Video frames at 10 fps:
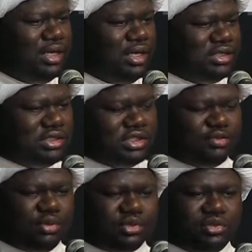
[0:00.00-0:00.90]
Since
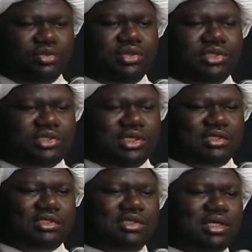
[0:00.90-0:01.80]
this person who
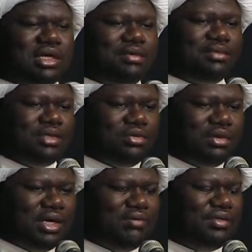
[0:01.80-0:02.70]
initiates the salam, they
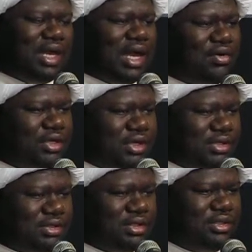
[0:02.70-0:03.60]
don't have the
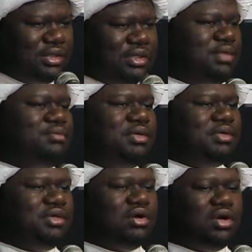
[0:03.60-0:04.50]
arrogance and the kibr
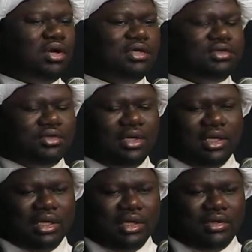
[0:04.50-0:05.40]
in their heart.
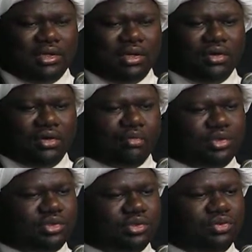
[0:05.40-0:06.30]
They're a
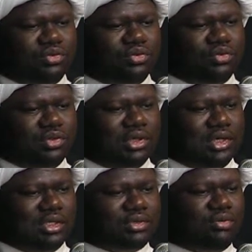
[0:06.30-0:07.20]
person who
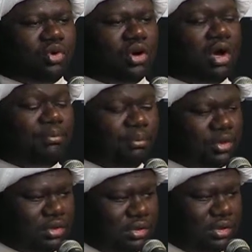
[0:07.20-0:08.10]
is more
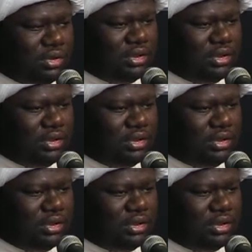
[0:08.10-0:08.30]
humble.